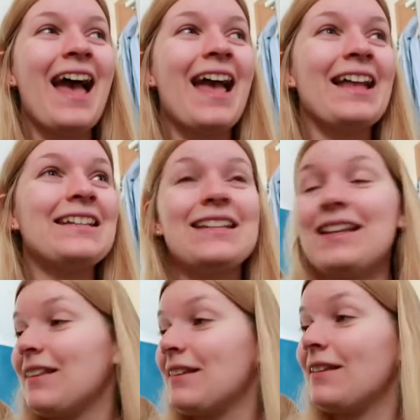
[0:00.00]

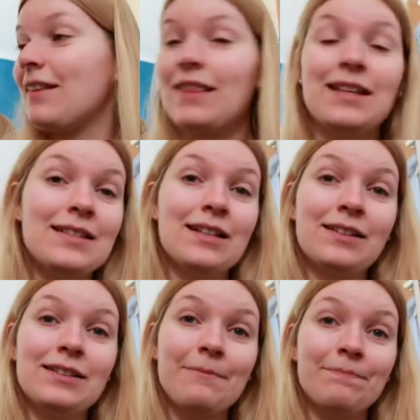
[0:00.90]
And this
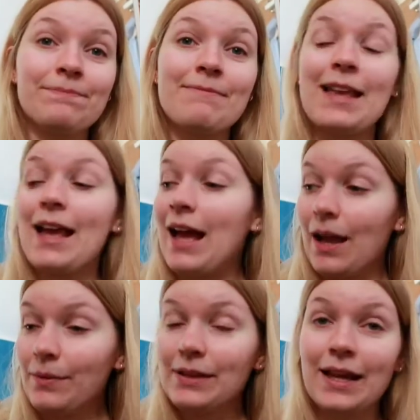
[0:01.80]
salt,
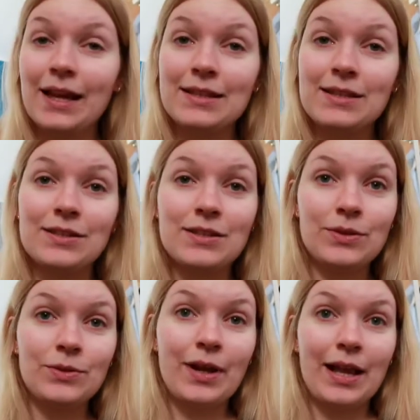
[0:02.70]
I will get
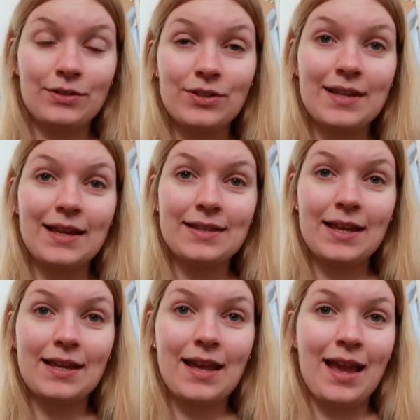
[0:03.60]
to
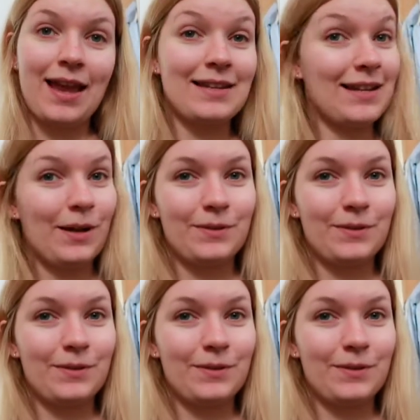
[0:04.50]
exercising and I